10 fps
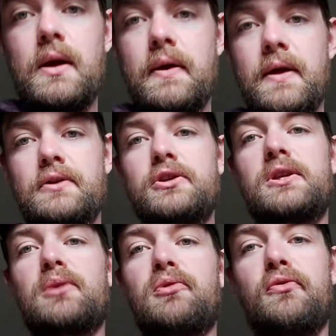And then just
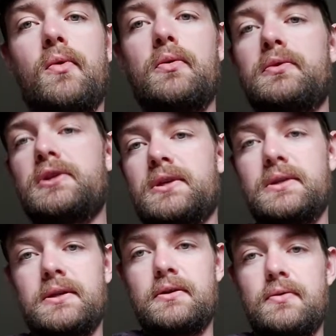like before, we just
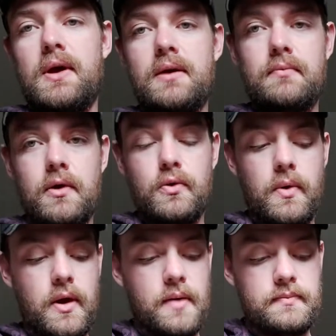continue that all the
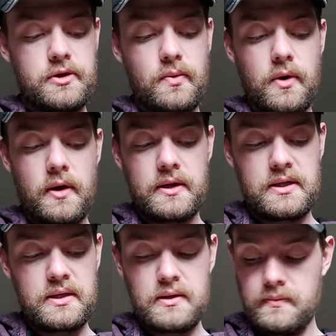way up. So we're on the
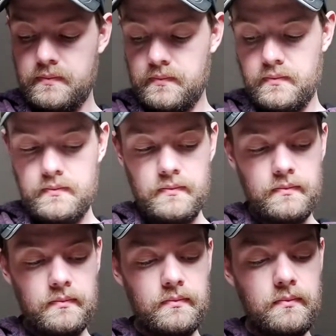C,
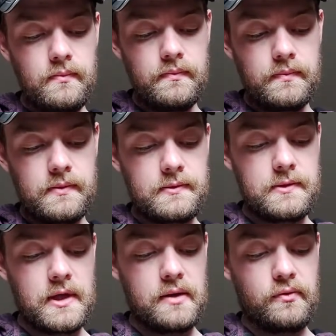
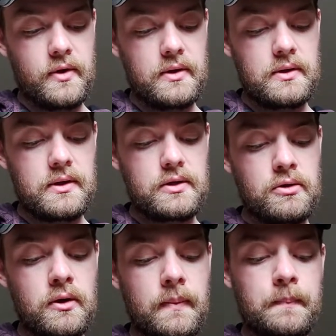10th fret of the D
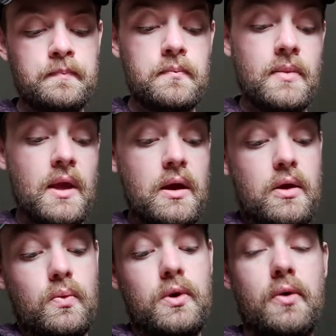string.
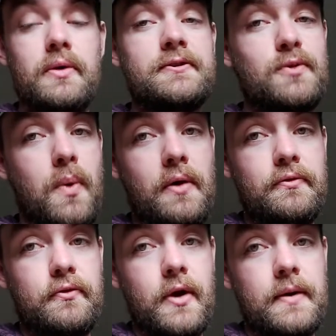We go to the 12th
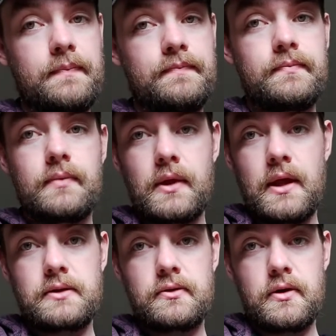fret, and
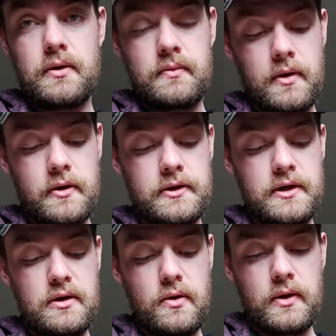that's our
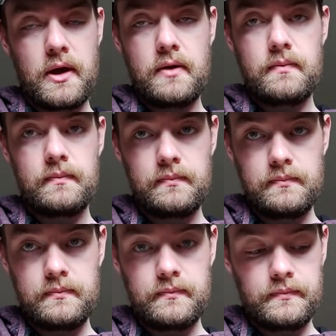D note again.
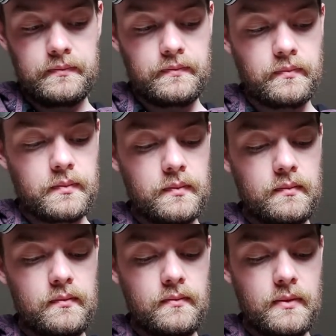
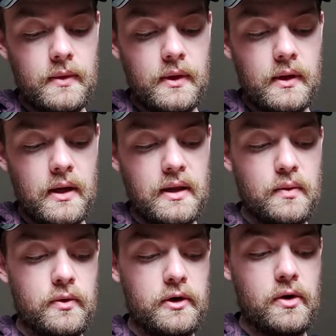And
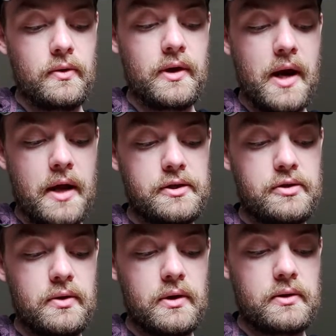then we're going to go to the next
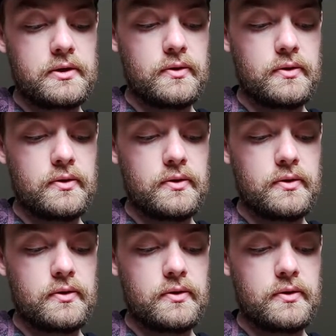string.